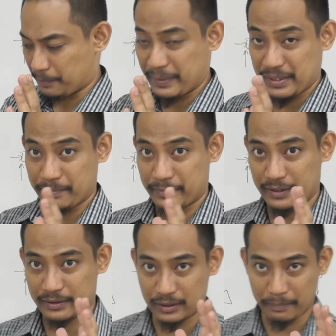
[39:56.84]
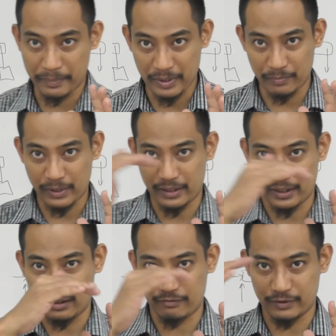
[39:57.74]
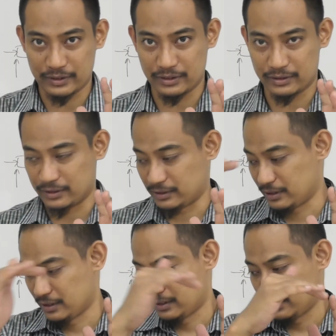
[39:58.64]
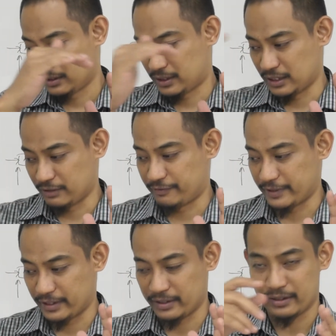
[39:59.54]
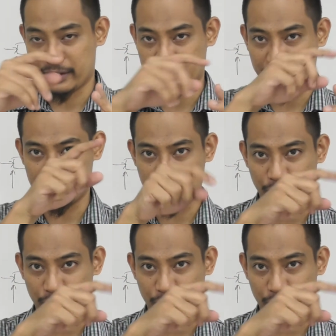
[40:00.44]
beam, right? The beam that have a certain curve there, and then the